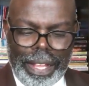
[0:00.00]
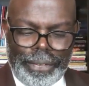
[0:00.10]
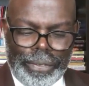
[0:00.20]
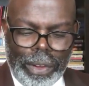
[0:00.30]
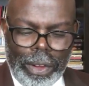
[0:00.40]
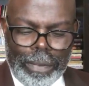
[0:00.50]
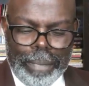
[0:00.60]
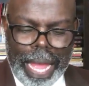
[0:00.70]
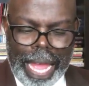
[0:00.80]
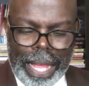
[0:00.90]
For
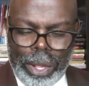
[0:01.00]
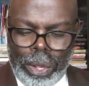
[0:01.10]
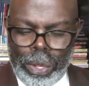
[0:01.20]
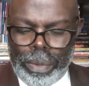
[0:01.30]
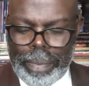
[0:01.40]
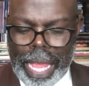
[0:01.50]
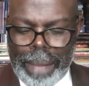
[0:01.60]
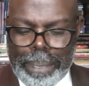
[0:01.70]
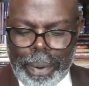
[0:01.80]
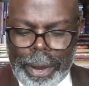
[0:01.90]
by whom
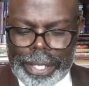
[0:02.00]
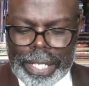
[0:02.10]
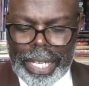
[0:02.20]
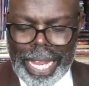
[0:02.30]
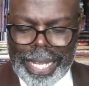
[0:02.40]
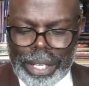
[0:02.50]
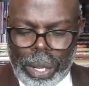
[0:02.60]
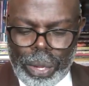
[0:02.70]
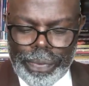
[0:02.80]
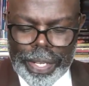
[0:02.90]
a person is
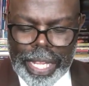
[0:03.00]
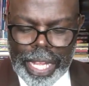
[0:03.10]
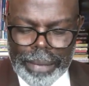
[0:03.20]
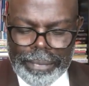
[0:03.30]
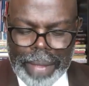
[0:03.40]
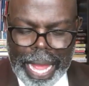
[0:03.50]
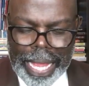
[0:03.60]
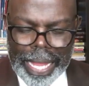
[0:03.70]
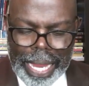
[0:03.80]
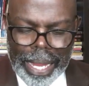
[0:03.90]
overcome,
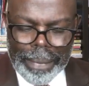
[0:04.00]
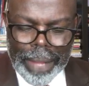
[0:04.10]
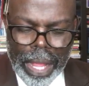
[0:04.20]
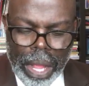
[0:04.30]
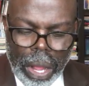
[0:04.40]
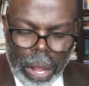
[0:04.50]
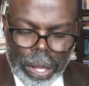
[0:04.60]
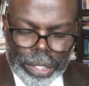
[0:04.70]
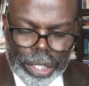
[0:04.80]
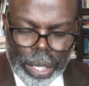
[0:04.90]
by him
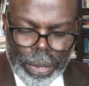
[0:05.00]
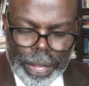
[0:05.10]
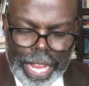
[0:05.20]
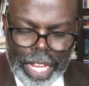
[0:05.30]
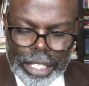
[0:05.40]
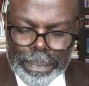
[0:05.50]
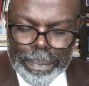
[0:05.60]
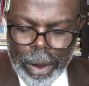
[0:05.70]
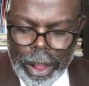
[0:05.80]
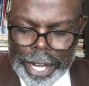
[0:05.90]
also he is
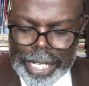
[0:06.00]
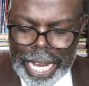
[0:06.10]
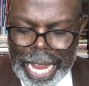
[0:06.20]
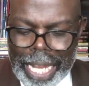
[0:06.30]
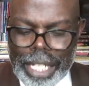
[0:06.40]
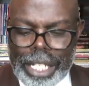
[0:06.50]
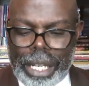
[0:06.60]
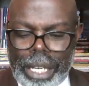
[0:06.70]
brought into